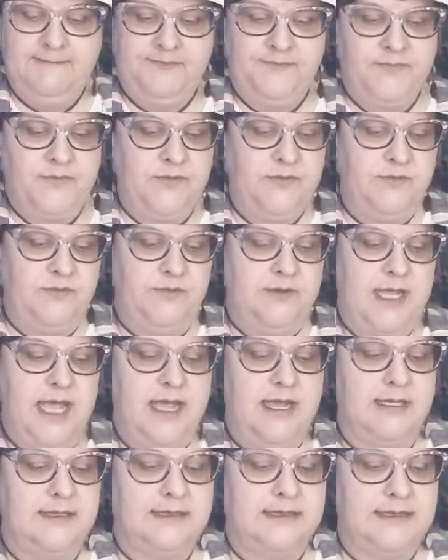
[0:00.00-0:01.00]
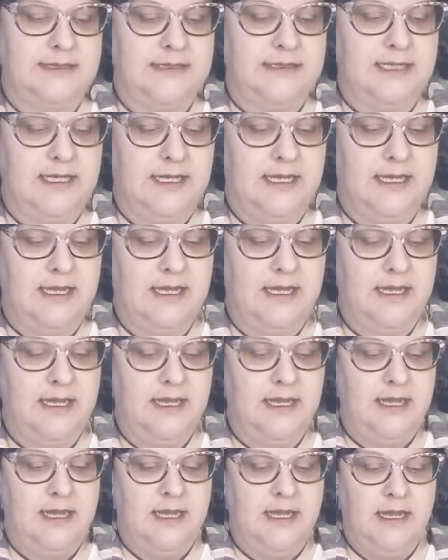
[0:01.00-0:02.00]
Oh, yes.
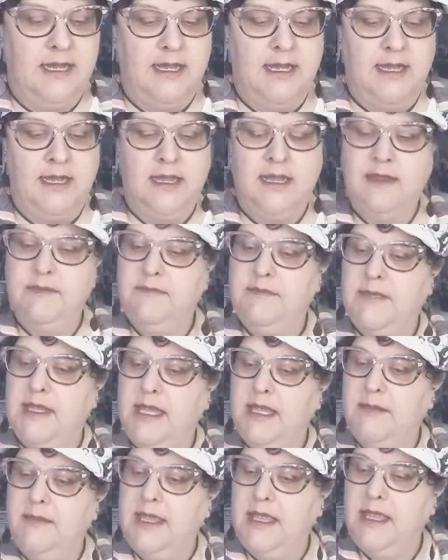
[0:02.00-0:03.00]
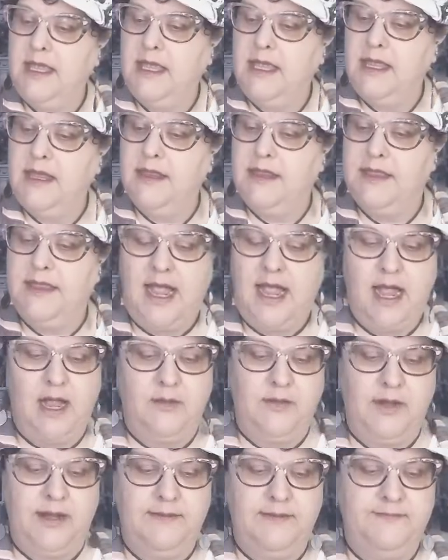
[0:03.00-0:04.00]
And maybe that
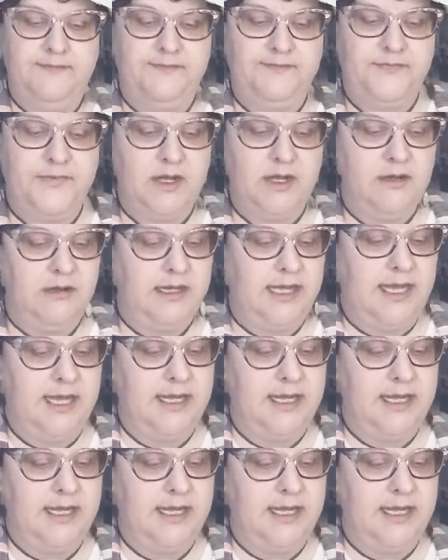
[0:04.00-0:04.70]
one. Okay,